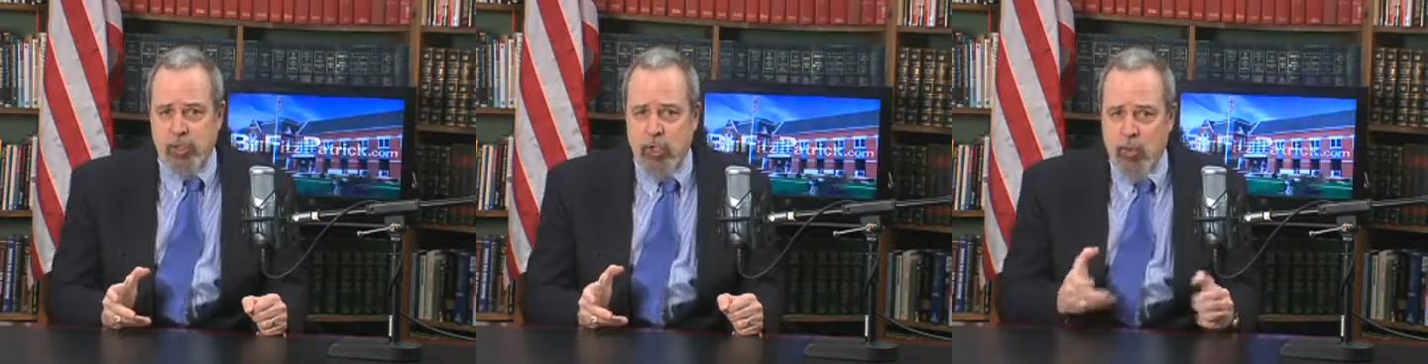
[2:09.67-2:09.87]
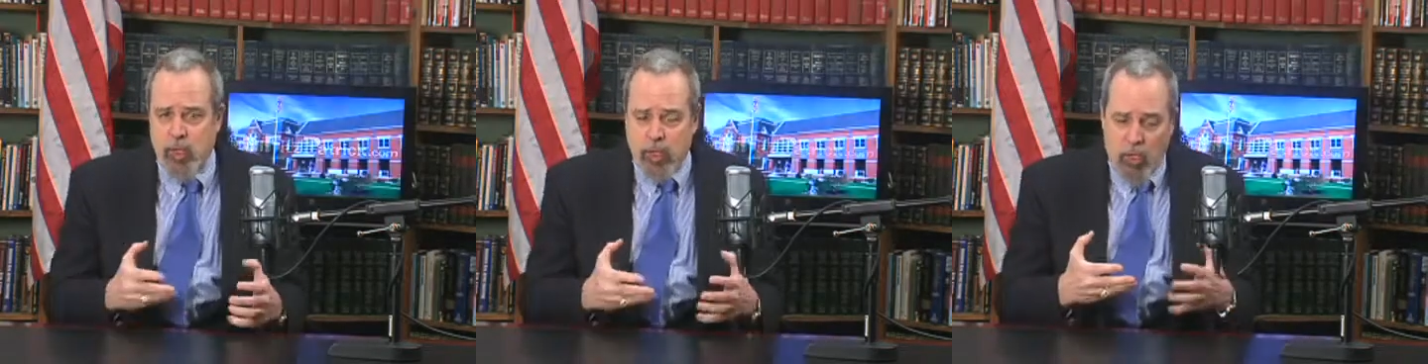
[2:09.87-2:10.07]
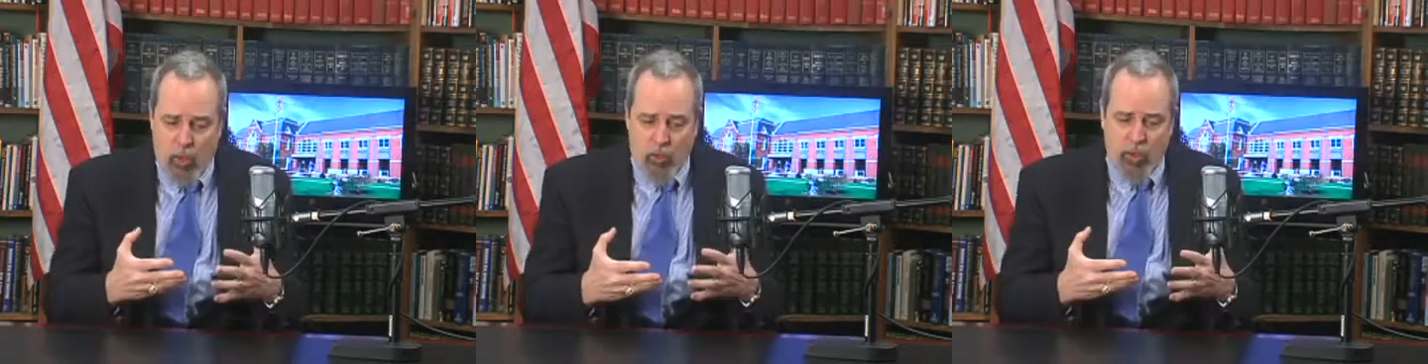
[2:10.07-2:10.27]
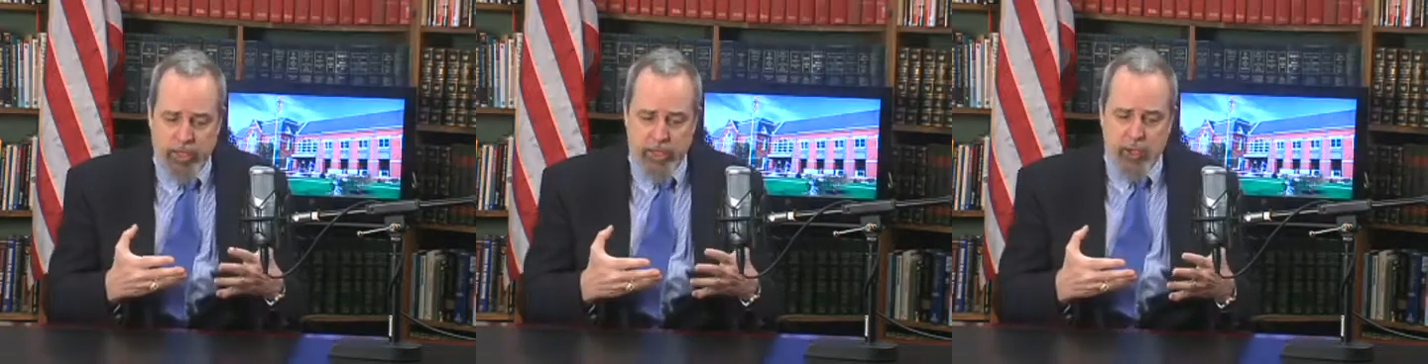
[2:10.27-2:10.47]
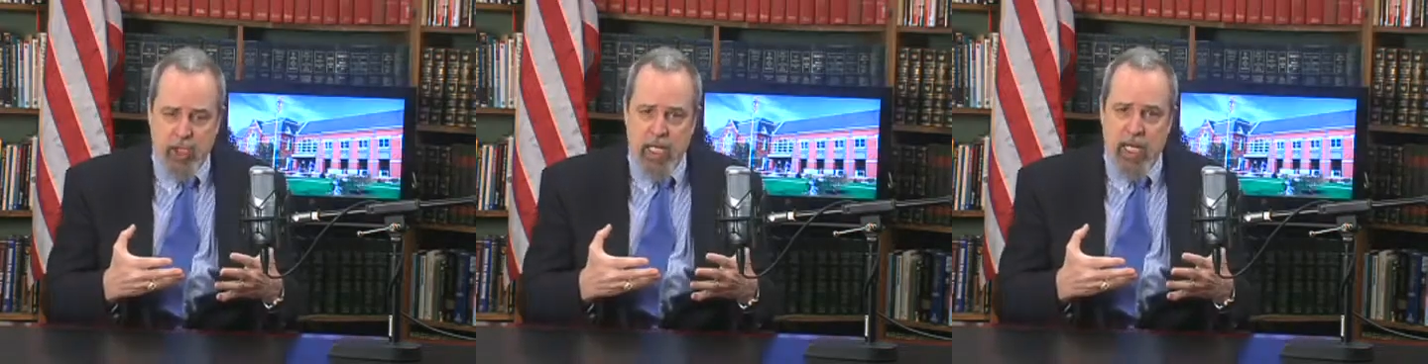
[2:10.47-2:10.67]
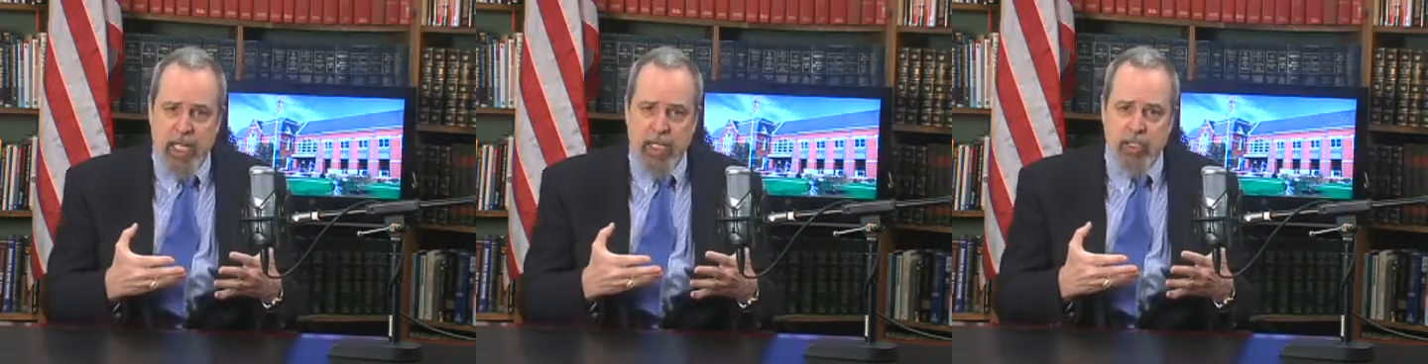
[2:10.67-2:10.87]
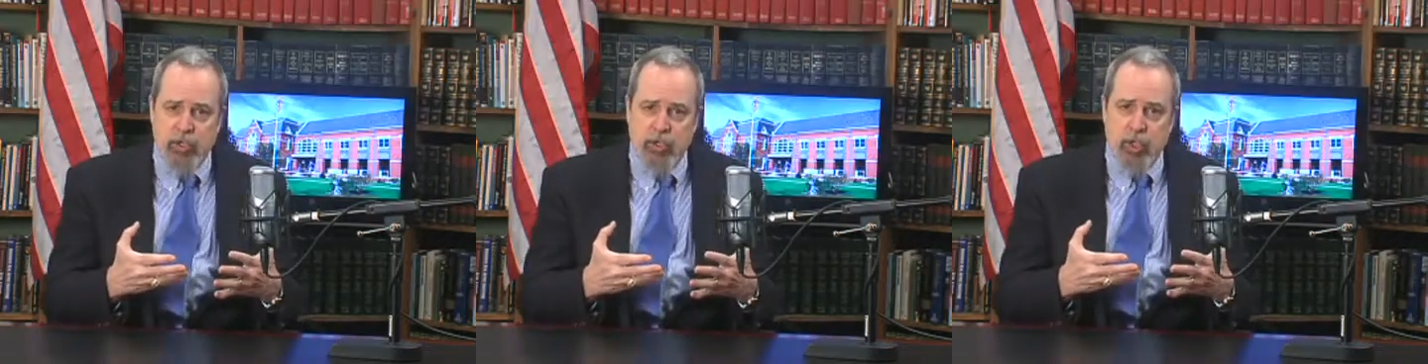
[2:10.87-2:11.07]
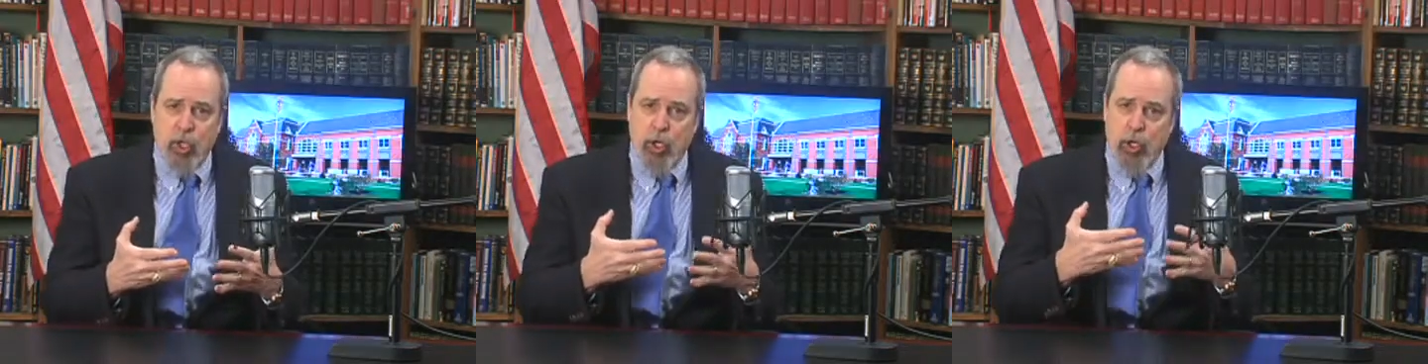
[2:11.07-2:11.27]
You can only
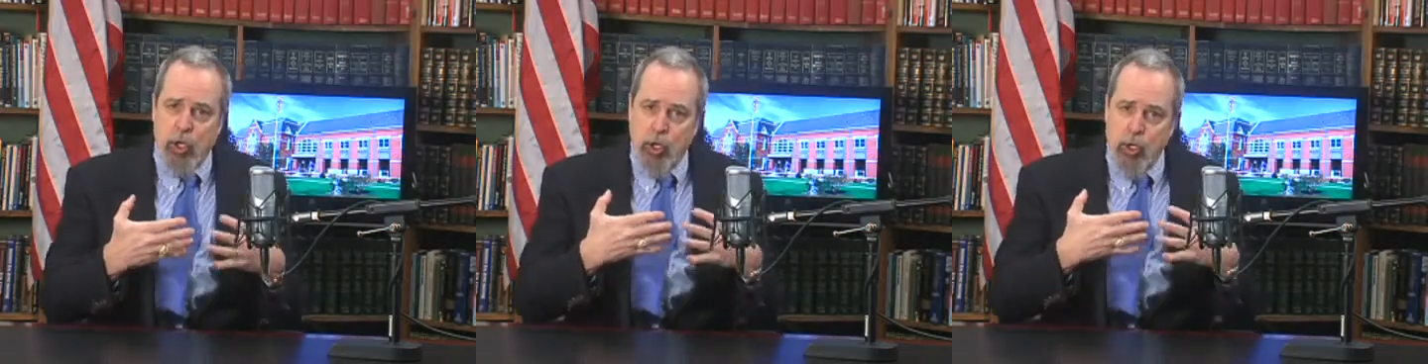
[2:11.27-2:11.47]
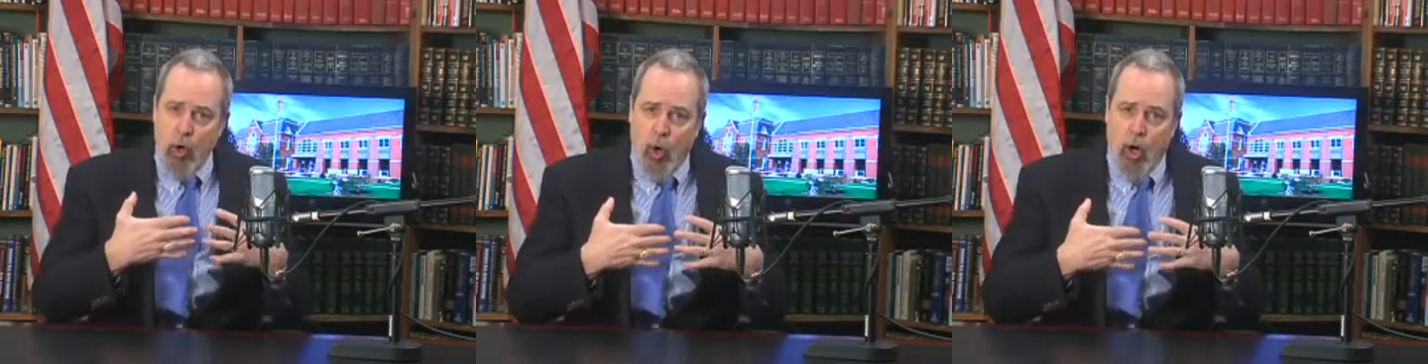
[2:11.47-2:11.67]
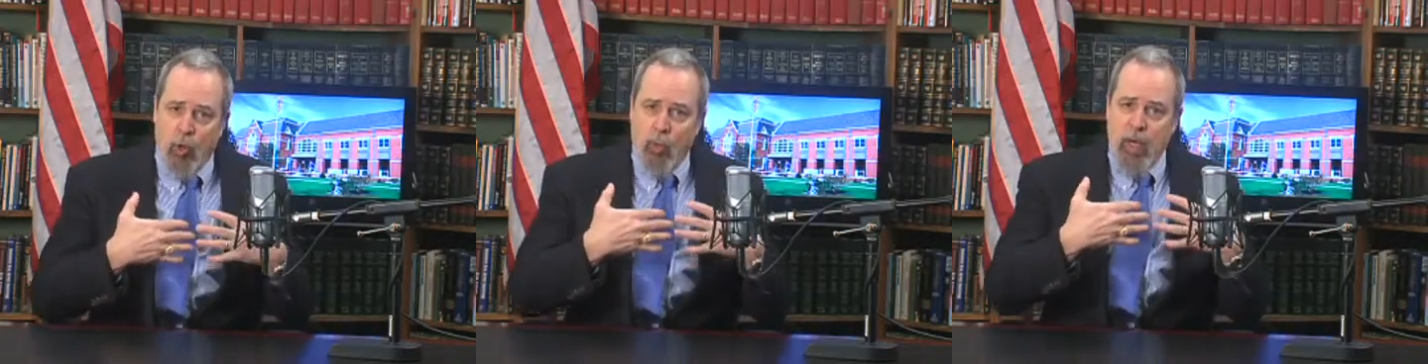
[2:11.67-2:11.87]
change your